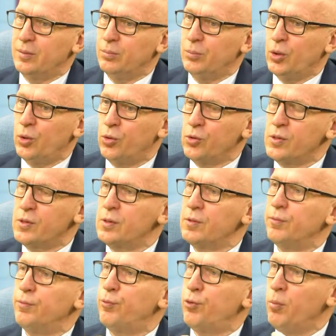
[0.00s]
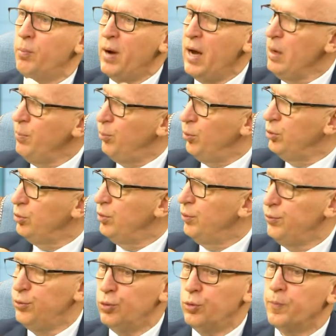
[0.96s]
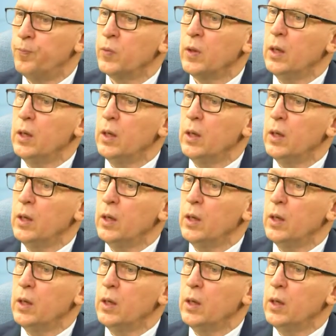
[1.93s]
because from my point of view,